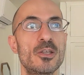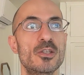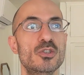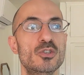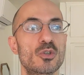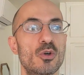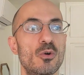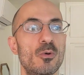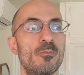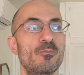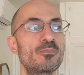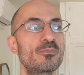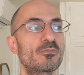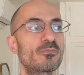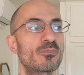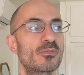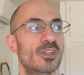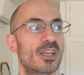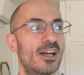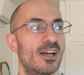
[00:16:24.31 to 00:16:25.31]
So
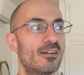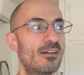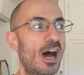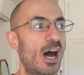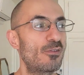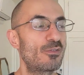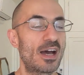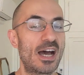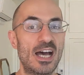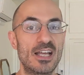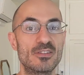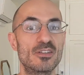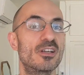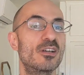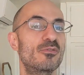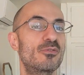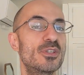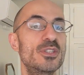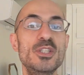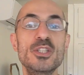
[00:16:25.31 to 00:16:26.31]
I've had
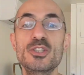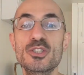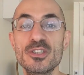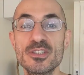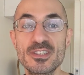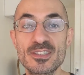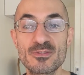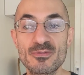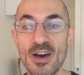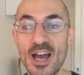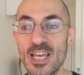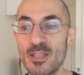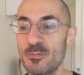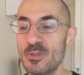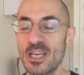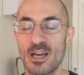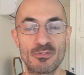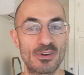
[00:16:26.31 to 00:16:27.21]
physicians find me.